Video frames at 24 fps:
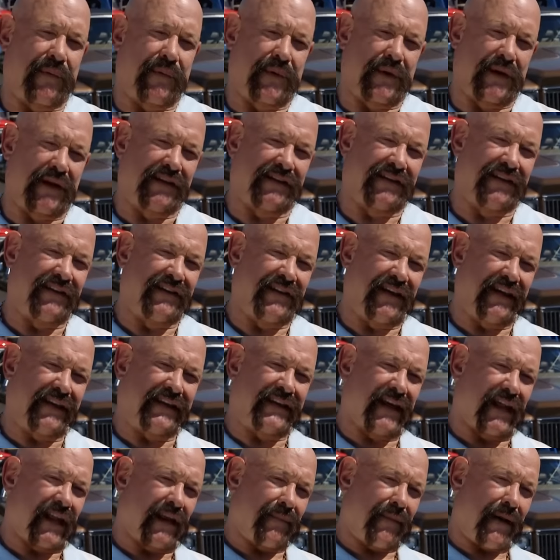went into
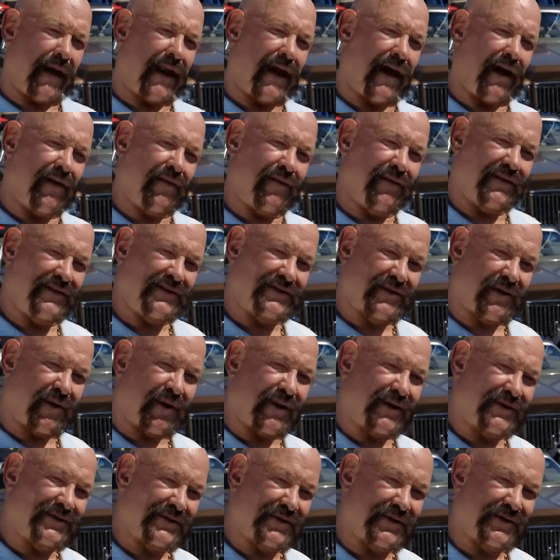detail about how these
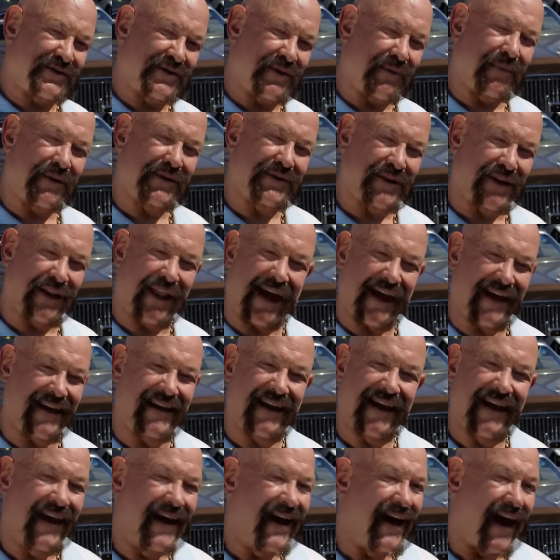cars are so much alike.
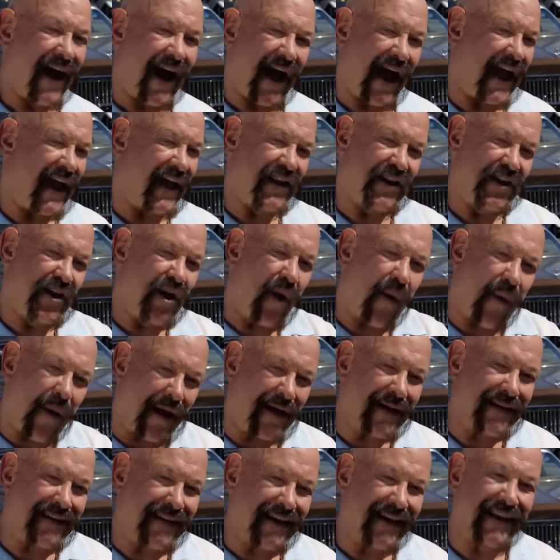I had no
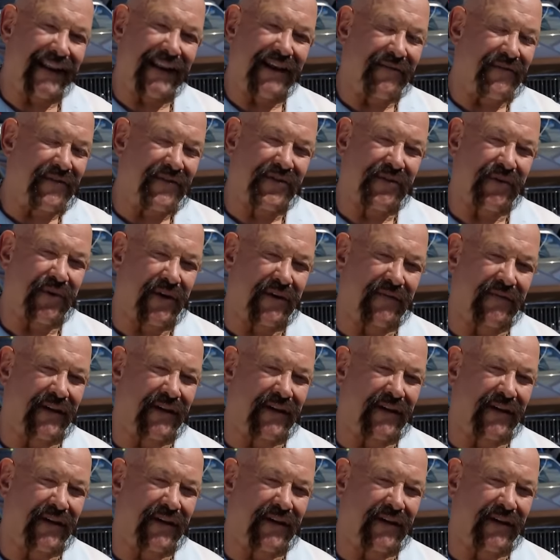idea, never thought